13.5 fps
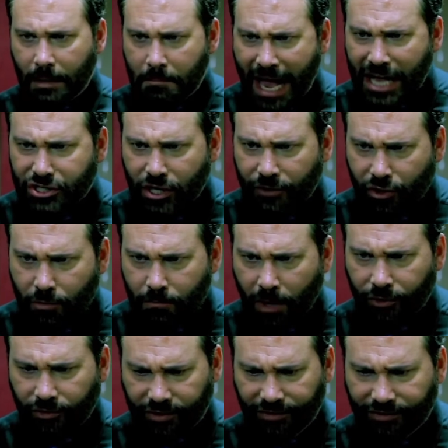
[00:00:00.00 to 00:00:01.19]
Imagine if your
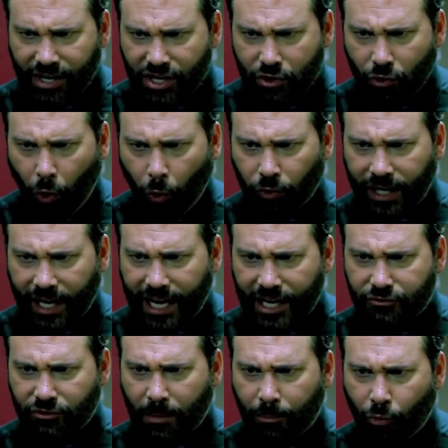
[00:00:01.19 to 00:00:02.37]
mothers had seen you holding
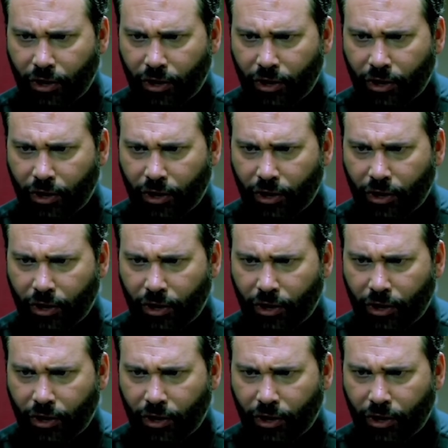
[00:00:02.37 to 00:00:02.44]
hands with a